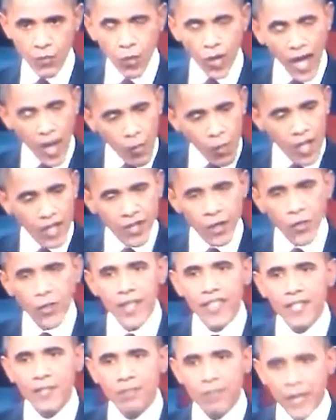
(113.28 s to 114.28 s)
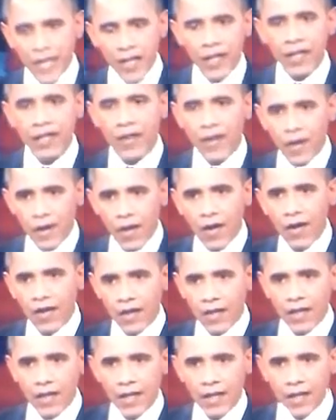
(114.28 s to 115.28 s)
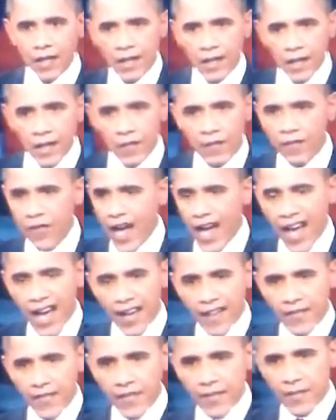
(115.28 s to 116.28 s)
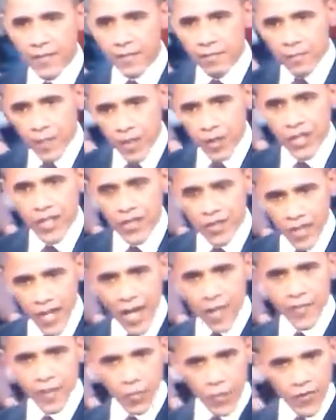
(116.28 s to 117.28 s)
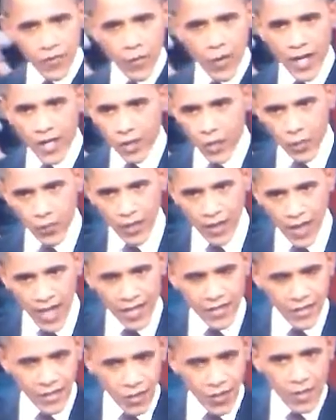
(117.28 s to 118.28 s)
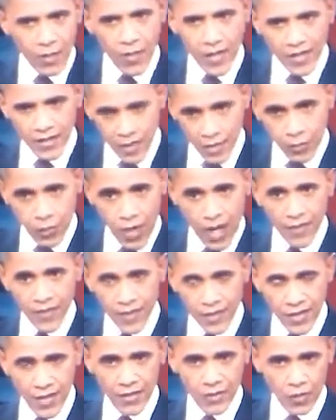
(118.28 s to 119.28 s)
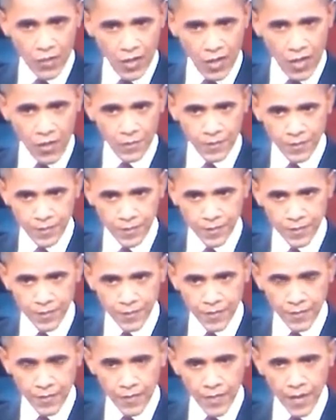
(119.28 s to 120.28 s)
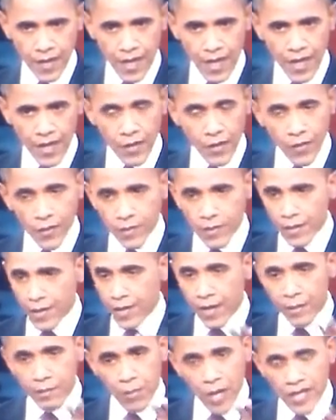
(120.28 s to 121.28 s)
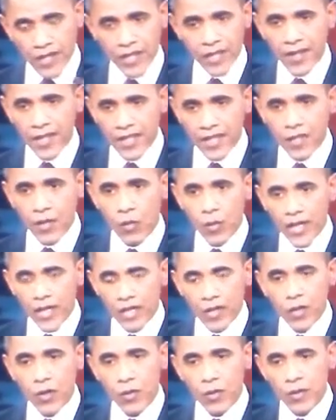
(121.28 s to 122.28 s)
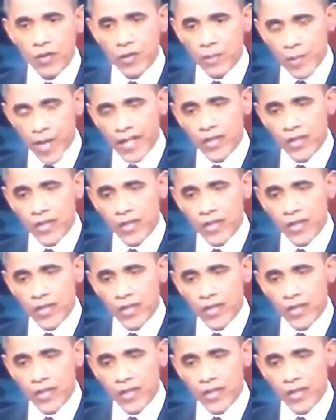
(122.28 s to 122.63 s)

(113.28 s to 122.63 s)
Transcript: what I want to do is build on the 5 million jobs that we've created over the last 30 months in the private sector alone. And there are a bunch of things that we can do to make